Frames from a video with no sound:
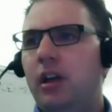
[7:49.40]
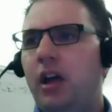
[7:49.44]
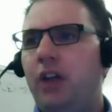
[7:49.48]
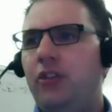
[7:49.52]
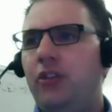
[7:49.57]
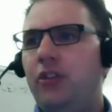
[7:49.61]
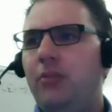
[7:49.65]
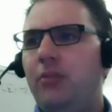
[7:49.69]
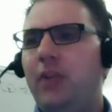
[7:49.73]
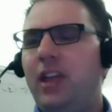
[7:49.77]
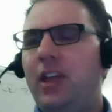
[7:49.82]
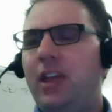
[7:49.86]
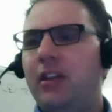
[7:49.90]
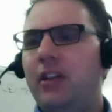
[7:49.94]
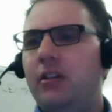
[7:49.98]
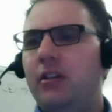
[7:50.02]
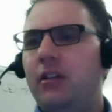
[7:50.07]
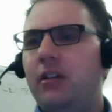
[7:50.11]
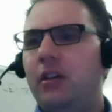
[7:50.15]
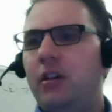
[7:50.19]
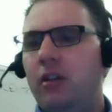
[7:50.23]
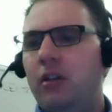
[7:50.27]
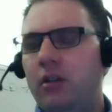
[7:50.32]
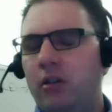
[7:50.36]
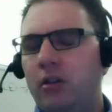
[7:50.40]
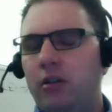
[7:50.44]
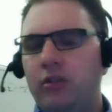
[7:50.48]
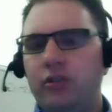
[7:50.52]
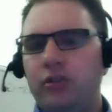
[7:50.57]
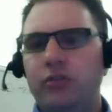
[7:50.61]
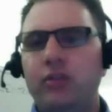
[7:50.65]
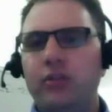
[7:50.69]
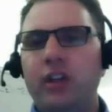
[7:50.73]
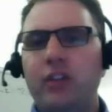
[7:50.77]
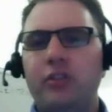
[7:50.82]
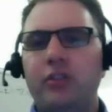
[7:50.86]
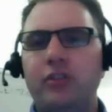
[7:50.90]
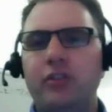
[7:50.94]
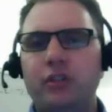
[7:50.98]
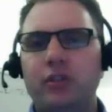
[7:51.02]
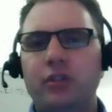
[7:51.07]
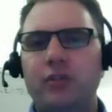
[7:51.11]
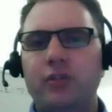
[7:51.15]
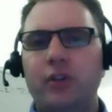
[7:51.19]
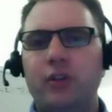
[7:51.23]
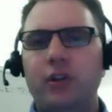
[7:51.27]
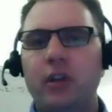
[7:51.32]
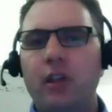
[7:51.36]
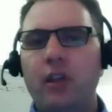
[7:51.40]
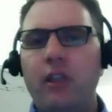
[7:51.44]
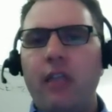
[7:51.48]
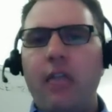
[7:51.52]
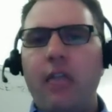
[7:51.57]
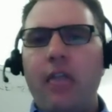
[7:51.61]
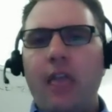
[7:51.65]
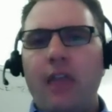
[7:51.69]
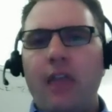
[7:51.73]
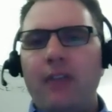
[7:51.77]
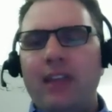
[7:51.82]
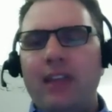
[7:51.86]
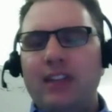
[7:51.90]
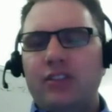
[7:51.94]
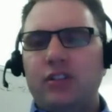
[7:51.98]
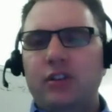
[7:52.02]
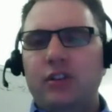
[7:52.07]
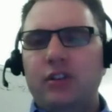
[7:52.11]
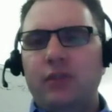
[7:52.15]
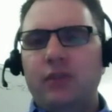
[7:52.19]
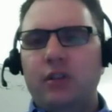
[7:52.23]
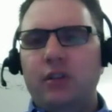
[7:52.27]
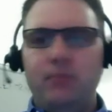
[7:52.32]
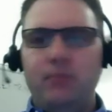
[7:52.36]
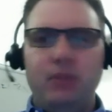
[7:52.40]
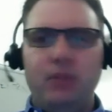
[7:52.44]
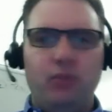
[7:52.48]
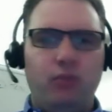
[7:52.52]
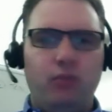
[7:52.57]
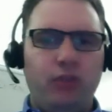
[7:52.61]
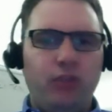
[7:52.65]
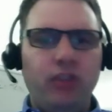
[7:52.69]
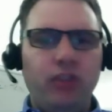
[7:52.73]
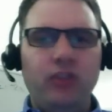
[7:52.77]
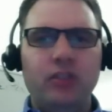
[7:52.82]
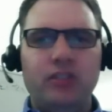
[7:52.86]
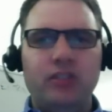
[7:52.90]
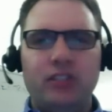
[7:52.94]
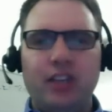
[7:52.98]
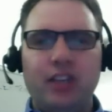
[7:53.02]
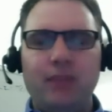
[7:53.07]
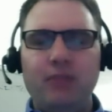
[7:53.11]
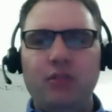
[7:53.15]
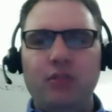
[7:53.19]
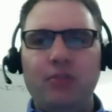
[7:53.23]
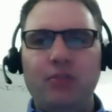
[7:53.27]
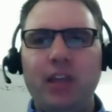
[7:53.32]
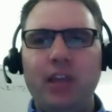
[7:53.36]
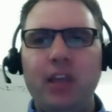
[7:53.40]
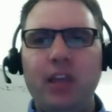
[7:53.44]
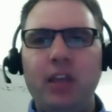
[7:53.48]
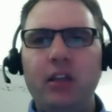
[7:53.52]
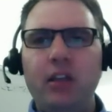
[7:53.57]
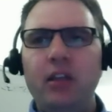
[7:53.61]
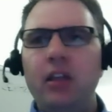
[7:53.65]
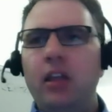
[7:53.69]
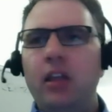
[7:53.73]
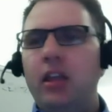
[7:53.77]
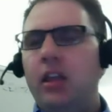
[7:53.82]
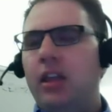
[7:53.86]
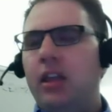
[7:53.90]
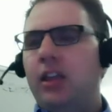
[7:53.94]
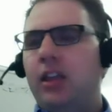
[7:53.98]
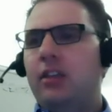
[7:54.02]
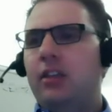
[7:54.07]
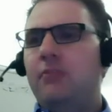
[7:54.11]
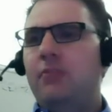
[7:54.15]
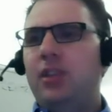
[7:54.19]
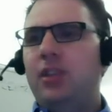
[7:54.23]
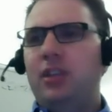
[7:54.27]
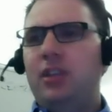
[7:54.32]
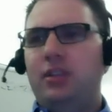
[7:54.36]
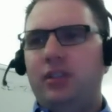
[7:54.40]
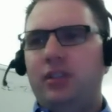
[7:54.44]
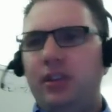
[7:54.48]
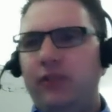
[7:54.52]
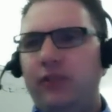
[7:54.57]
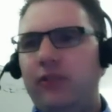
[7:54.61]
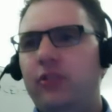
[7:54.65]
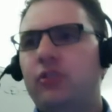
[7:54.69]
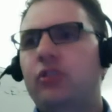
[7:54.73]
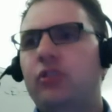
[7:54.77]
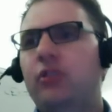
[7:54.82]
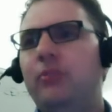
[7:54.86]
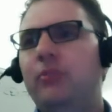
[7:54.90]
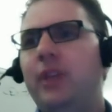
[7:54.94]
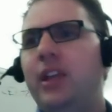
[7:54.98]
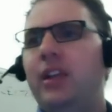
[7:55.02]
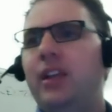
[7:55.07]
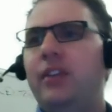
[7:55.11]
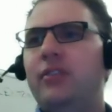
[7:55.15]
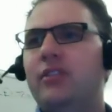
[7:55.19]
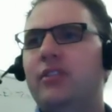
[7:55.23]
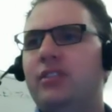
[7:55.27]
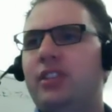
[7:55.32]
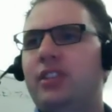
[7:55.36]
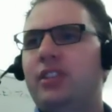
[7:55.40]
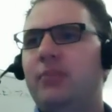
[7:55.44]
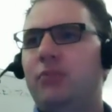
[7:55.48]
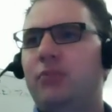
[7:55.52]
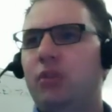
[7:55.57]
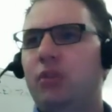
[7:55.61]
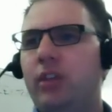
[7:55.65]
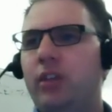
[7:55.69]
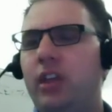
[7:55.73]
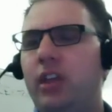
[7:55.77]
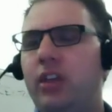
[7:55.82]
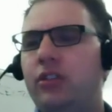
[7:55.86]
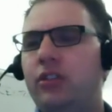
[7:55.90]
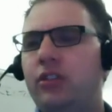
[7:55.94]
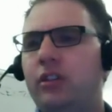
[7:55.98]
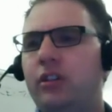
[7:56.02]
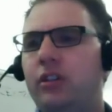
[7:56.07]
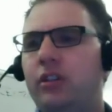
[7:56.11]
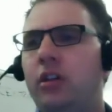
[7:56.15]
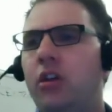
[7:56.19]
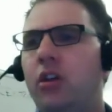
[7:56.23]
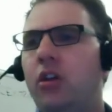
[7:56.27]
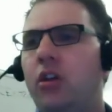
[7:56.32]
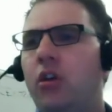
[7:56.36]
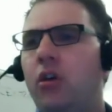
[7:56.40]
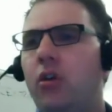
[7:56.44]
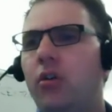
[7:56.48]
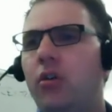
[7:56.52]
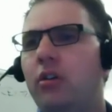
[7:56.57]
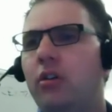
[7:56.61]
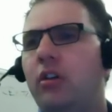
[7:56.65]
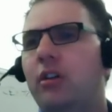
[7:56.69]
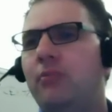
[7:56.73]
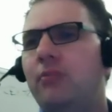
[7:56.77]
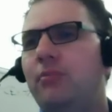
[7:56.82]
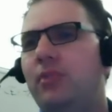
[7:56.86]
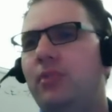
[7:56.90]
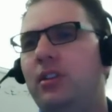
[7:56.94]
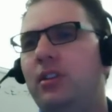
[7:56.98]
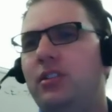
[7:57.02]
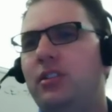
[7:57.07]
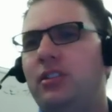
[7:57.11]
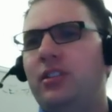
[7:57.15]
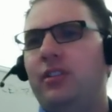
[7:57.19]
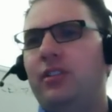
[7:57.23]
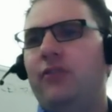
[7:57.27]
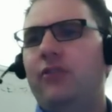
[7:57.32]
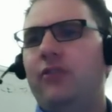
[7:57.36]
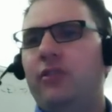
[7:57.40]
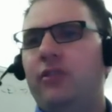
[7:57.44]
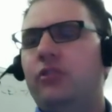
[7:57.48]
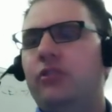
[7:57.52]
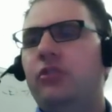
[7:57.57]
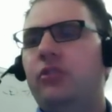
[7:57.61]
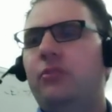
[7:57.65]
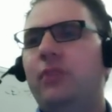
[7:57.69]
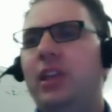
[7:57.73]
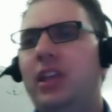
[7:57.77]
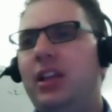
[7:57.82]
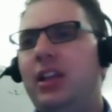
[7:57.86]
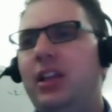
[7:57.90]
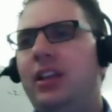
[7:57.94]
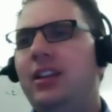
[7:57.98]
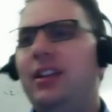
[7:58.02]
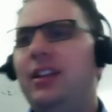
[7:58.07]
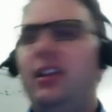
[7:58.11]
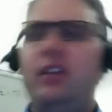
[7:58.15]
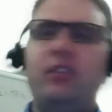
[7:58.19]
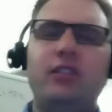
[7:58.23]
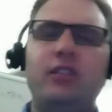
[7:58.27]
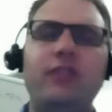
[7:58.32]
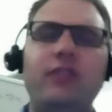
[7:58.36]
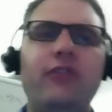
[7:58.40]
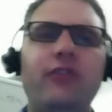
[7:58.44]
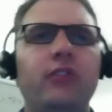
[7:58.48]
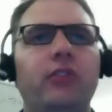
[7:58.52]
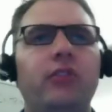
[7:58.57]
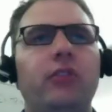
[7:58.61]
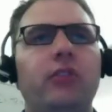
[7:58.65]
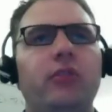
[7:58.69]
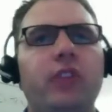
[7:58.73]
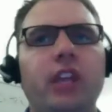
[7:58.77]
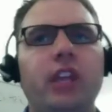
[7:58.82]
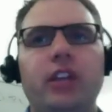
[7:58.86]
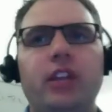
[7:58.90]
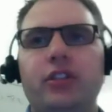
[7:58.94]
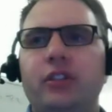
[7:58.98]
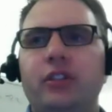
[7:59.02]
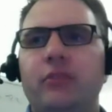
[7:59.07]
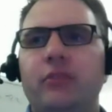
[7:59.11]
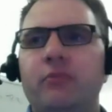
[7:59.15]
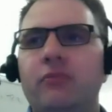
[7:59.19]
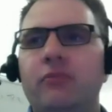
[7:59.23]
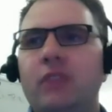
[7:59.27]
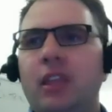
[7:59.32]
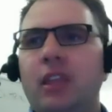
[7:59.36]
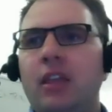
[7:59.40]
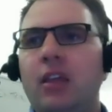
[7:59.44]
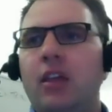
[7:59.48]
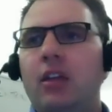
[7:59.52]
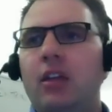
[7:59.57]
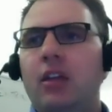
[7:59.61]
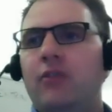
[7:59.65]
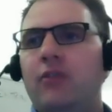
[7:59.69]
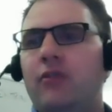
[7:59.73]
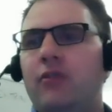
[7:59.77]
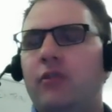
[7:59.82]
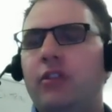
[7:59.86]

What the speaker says: domain or to another server. And that server can be within the same domain, it can be a different domain in the same location, or it can be a different domain in a different location. For